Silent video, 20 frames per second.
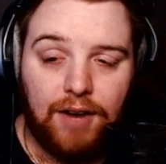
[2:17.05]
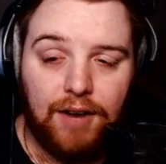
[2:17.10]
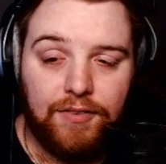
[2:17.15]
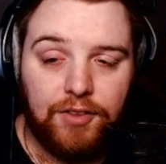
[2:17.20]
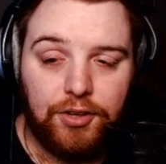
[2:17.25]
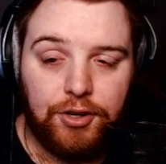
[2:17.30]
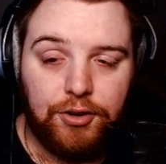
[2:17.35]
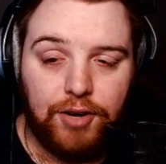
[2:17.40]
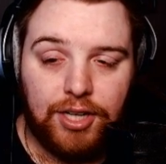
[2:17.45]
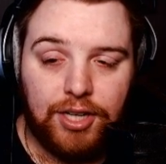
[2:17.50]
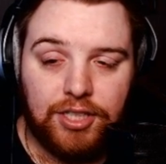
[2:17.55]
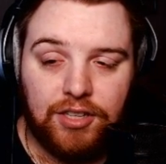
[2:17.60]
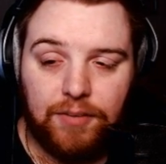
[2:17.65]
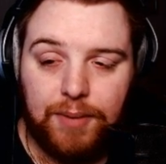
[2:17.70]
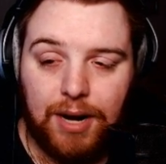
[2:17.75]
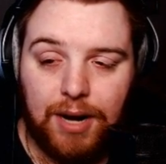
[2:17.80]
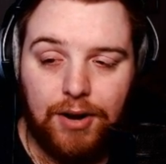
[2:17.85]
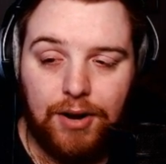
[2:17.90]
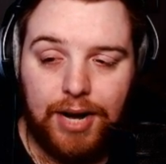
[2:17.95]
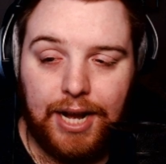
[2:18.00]
for the duration
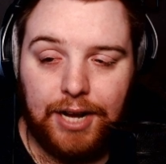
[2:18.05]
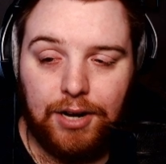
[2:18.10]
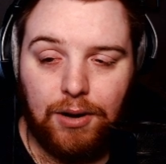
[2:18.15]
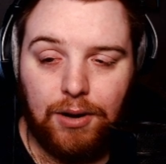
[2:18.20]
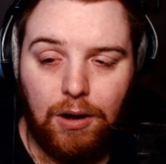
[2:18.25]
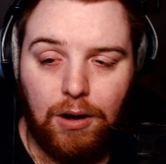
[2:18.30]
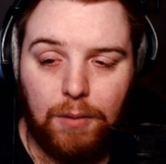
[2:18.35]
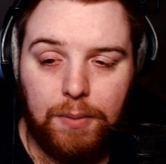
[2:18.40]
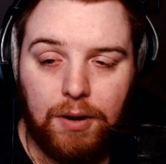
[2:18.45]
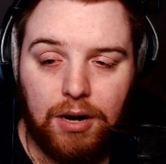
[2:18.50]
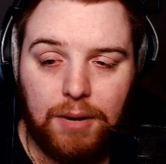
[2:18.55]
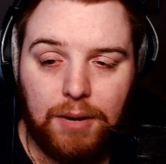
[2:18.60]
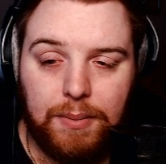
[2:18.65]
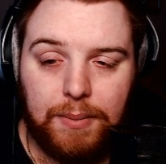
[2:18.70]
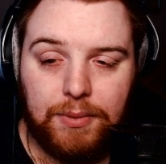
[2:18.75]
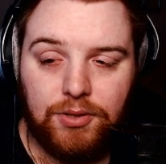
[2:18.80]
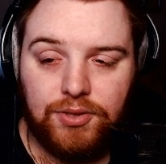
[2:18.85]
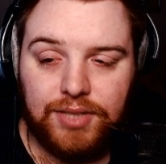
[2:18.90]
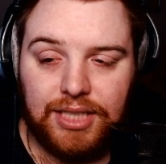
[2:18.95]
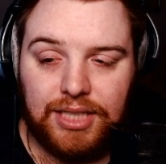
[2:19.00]
of Pyronado, all party
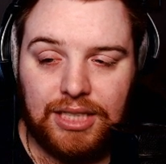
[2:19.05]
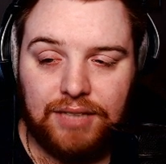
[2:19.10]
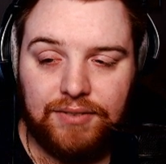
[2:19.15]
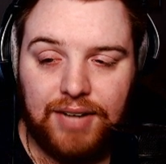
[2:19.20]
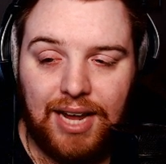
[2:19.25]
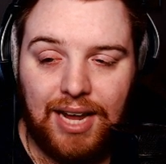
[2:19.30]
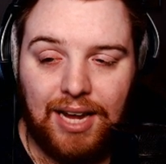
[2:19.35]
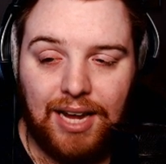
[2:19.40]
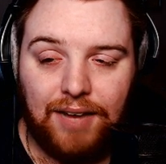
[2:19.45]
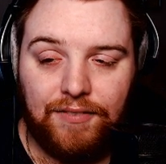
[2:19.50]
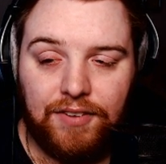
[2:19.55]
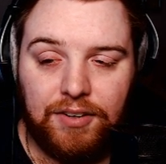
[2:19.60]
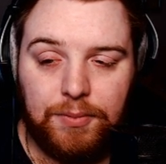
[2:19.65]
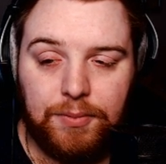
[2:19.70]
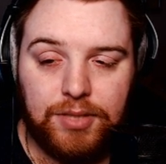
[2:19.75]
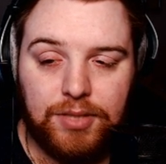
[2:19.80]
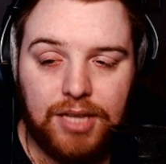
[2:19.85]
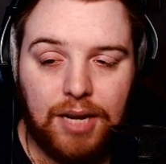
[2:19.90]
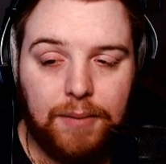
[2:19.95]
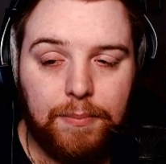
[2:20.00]
members receive a
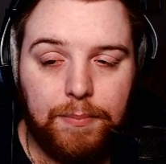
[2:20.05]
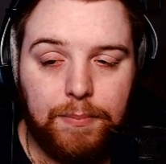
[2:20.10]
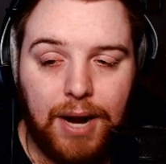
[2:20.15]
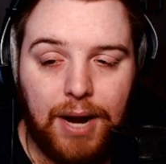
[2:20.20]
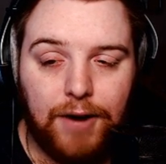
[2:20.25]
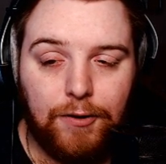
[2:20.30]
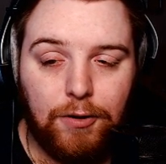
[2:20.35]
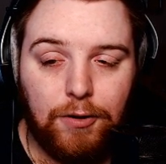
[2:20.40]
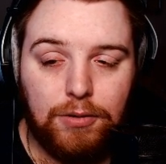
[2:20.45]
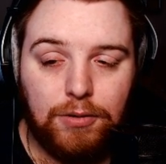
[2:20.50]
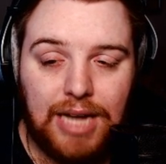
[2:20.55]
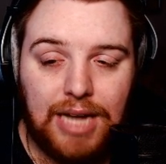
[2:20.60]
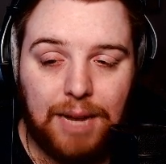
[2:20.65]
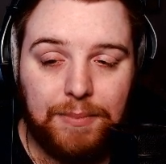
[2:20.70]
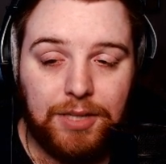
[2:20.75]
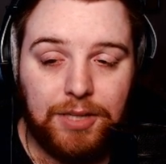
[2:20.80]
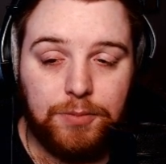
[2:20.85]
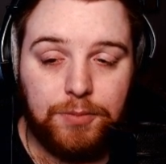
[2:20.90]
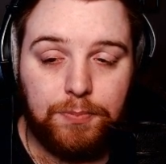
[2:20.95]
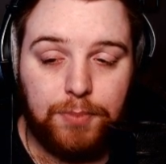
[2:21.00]
50% pyro
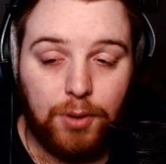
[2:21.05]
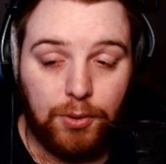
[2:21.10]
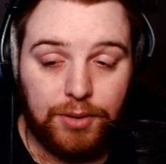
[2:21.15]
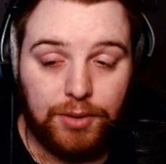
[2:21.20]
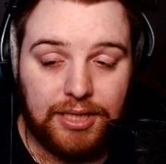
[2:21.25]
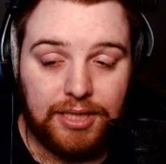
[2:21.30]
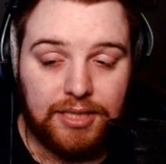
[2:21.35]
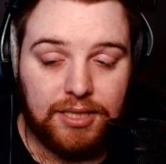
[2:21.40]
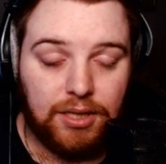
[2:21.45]
damage bonus.